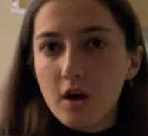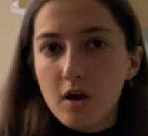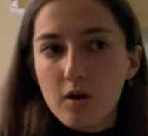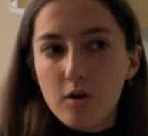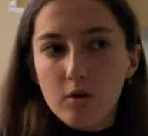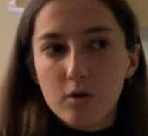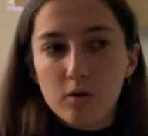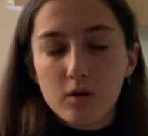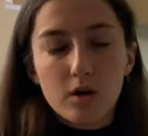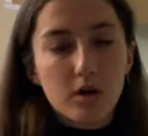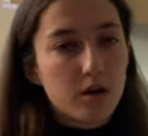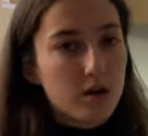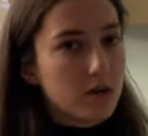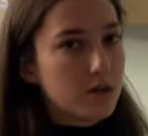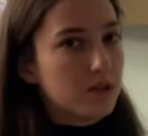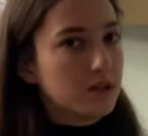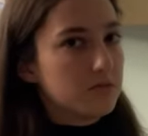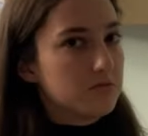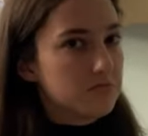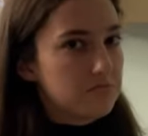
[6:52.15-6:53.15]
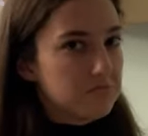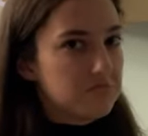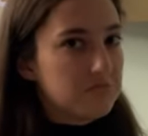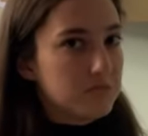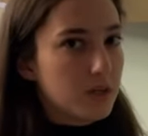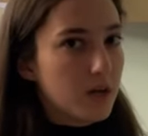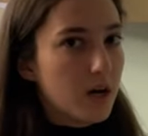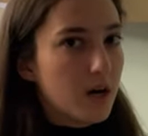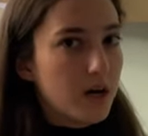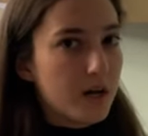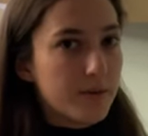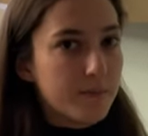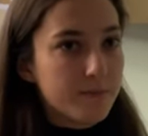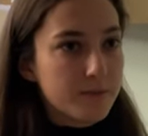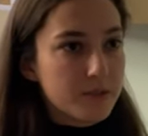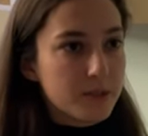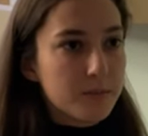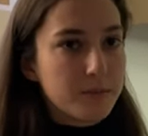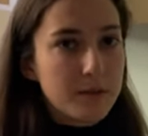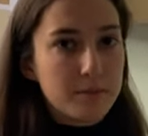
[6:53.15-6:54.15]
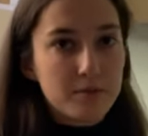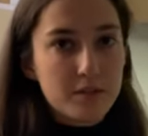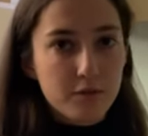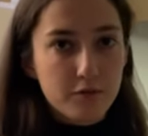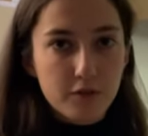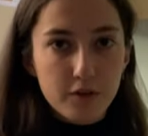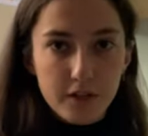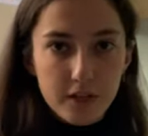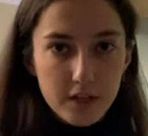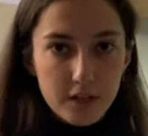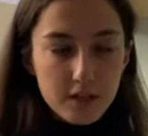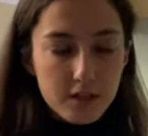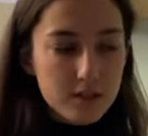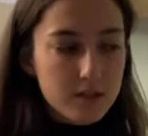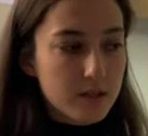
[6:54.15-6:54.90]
or sometimes different years.